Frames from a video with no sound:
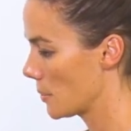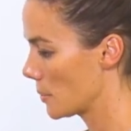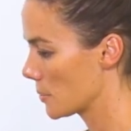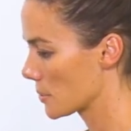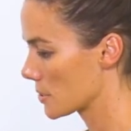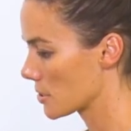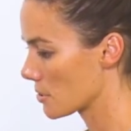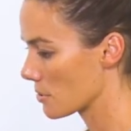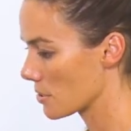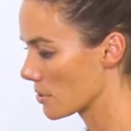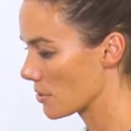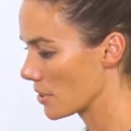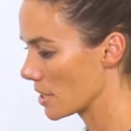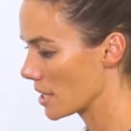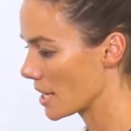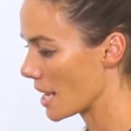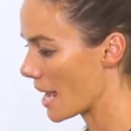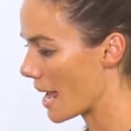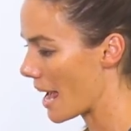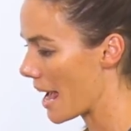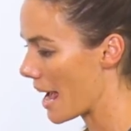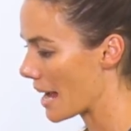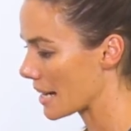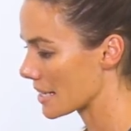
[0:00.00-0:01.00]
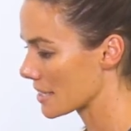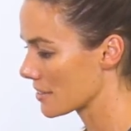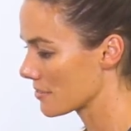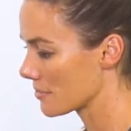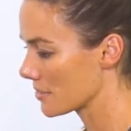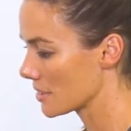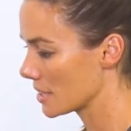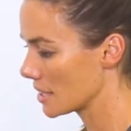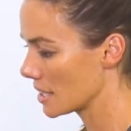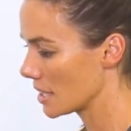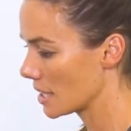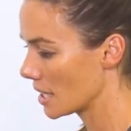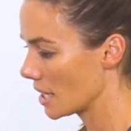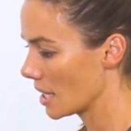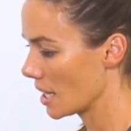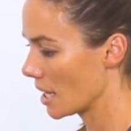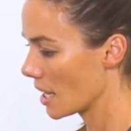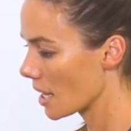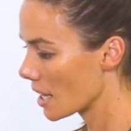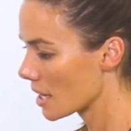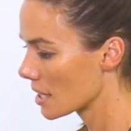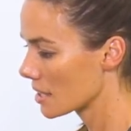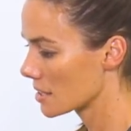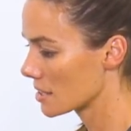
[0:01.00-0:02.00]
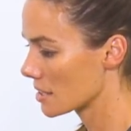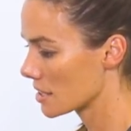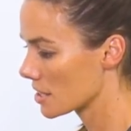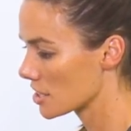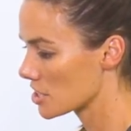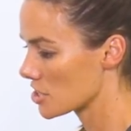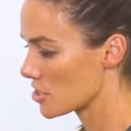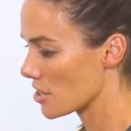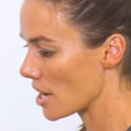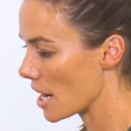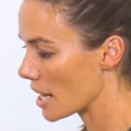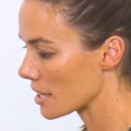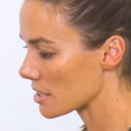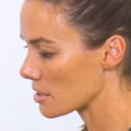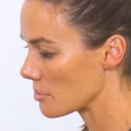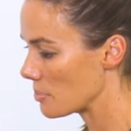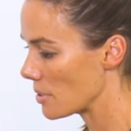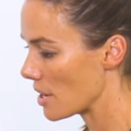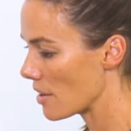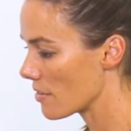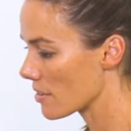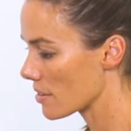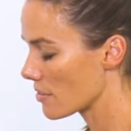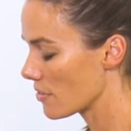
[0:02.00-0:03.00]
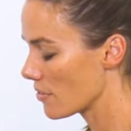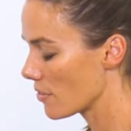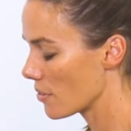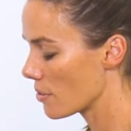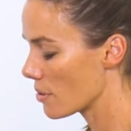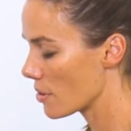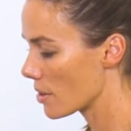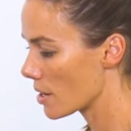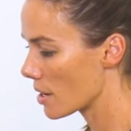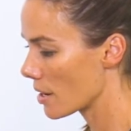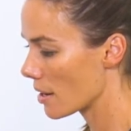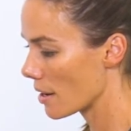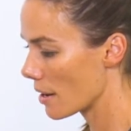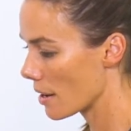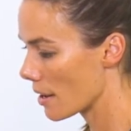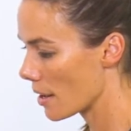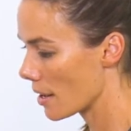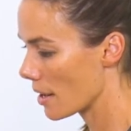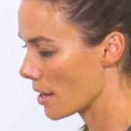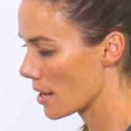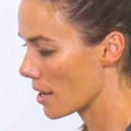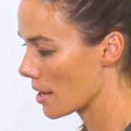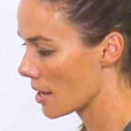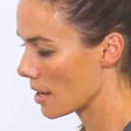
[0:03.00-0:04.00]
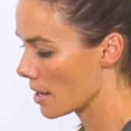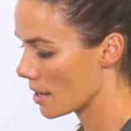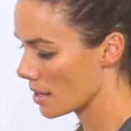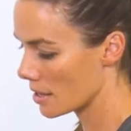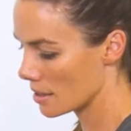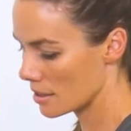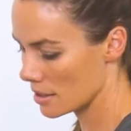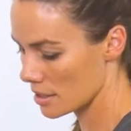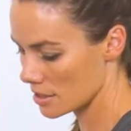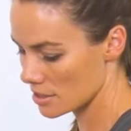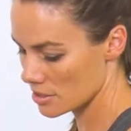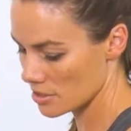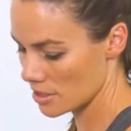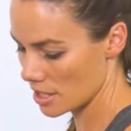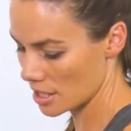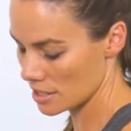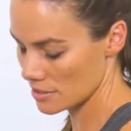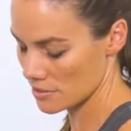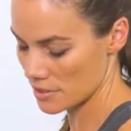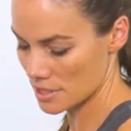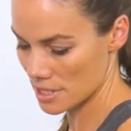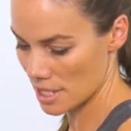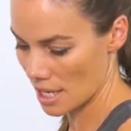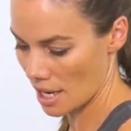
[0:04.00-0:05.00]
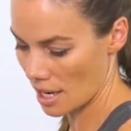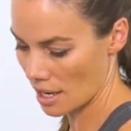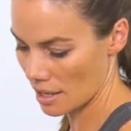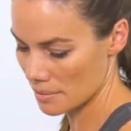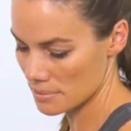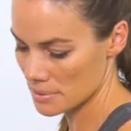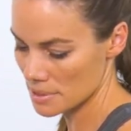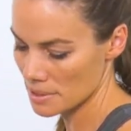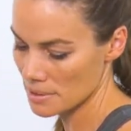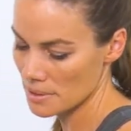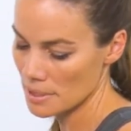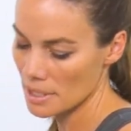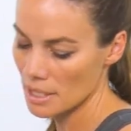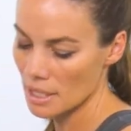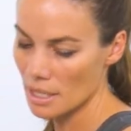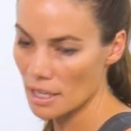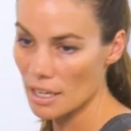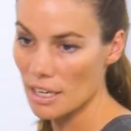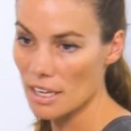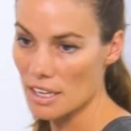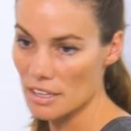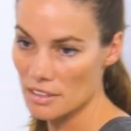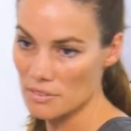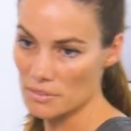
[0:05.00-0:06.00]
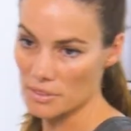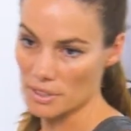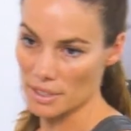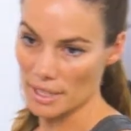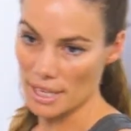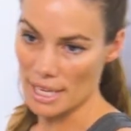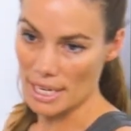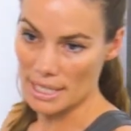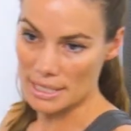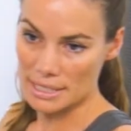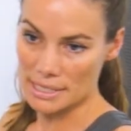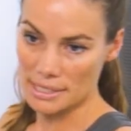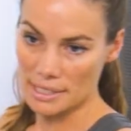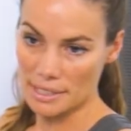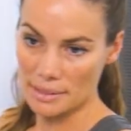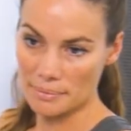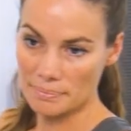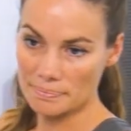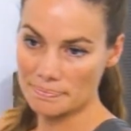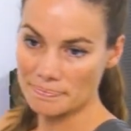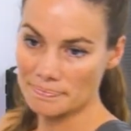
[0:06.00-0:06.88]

So we're going to actively contract the pelvic floor and the transverse abs, and then we relax them.